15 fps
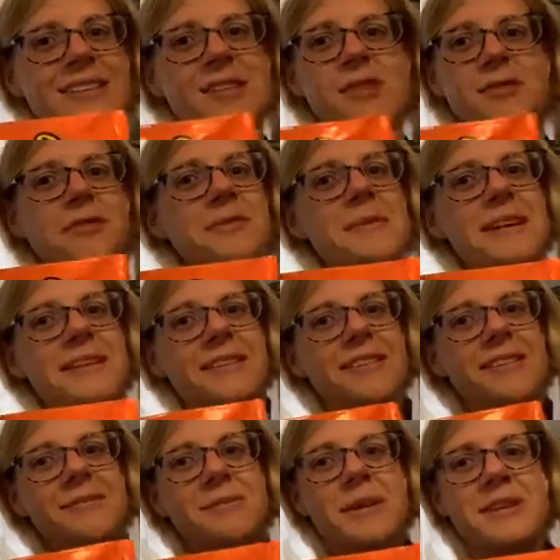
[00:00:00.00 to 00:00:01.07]
this is on
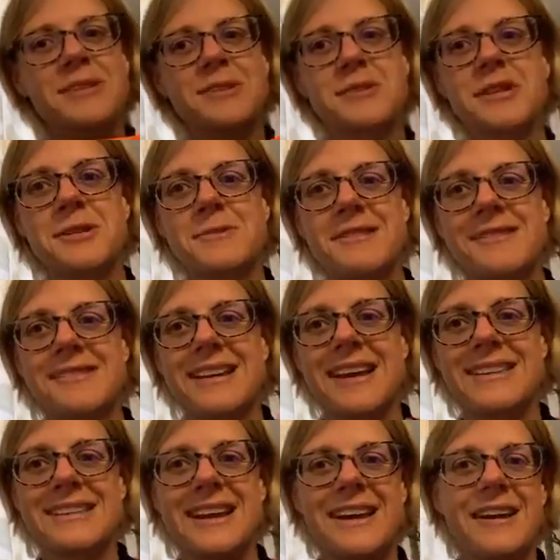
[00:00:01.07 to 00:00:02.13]
the most noise when I was
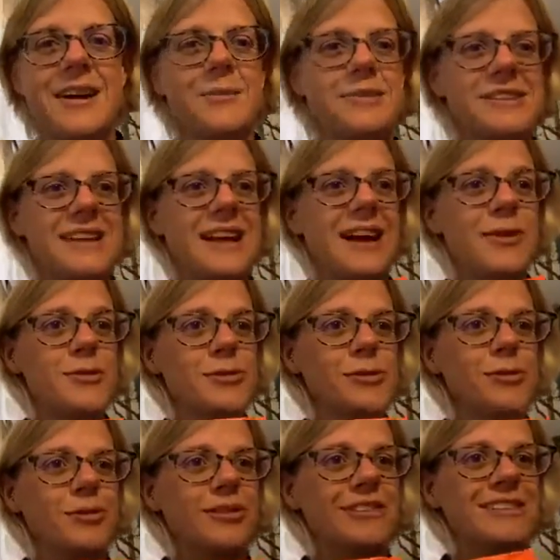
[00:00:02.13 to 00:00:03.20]
setting up. I was like,
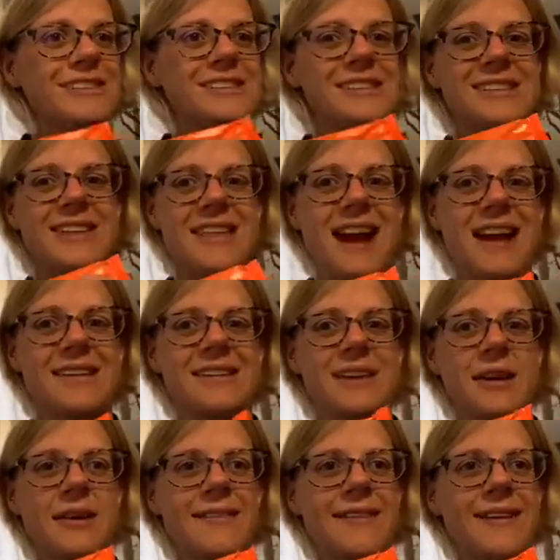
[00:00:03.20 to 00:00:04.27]
ooh, listen to that.
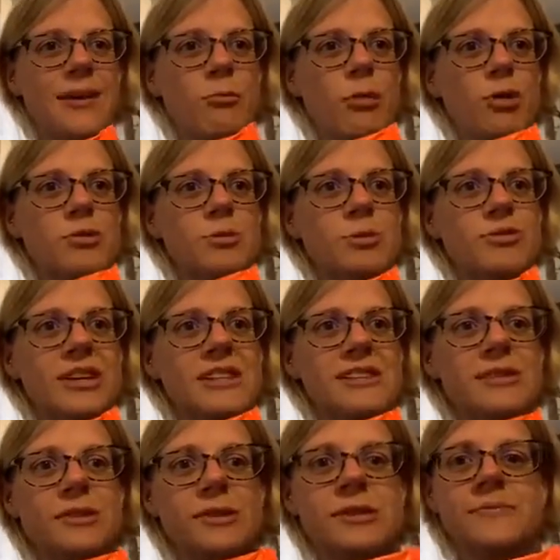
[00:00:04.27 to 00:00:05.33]
Multiple
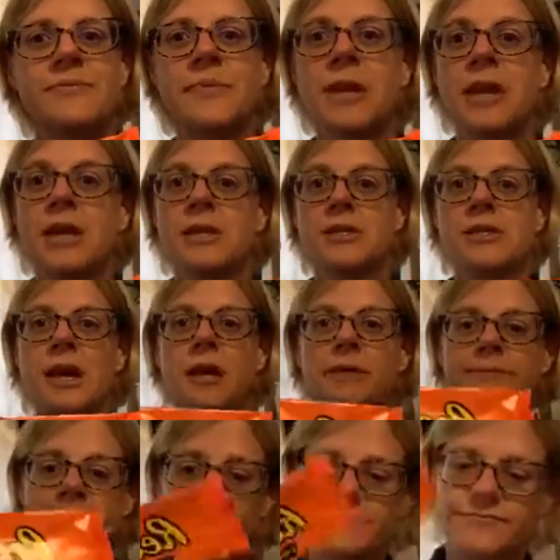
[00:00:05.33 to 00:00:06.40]
rustles.
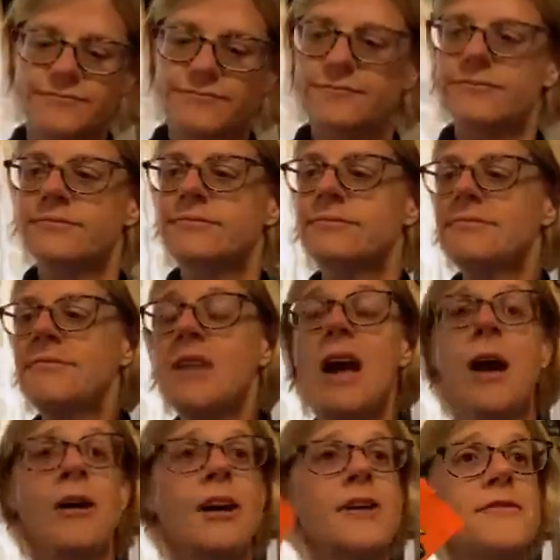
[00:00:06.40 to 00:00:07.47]
So,
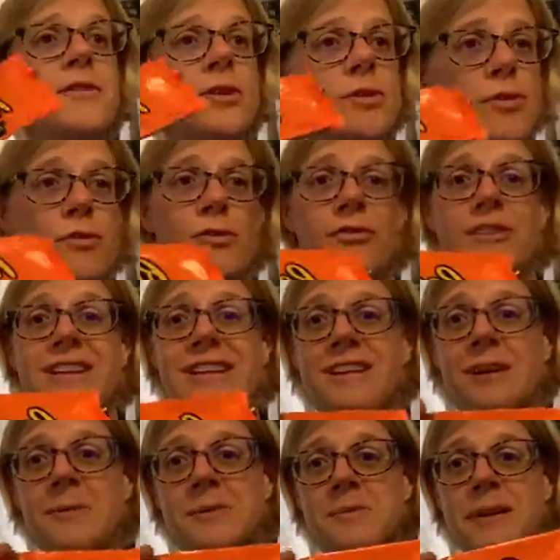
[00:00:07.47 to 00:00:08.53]
I'm going for all 3
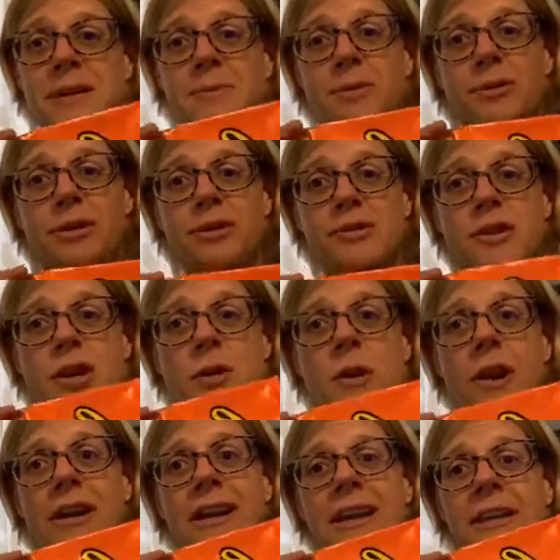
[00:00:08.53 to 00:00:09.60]
cups, people, because
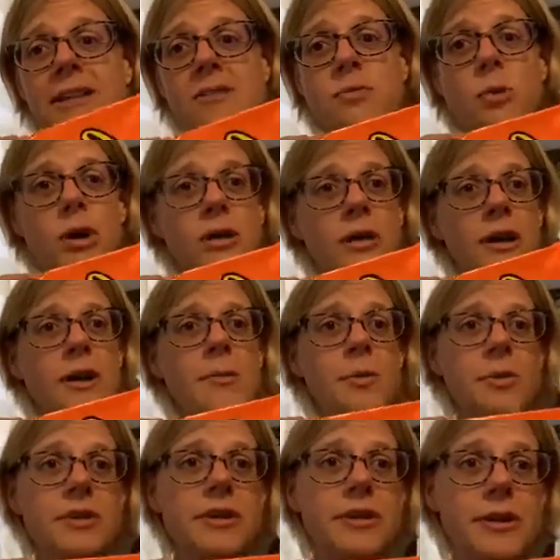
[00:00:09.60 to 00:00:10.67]
who only eats 1
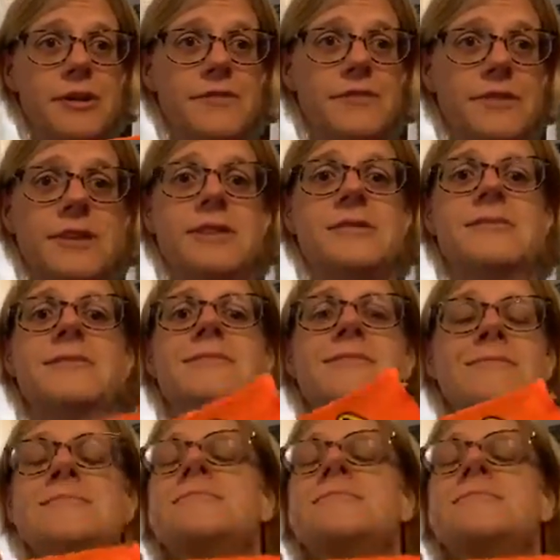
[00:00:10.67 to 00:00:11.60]
cup when they're going for this?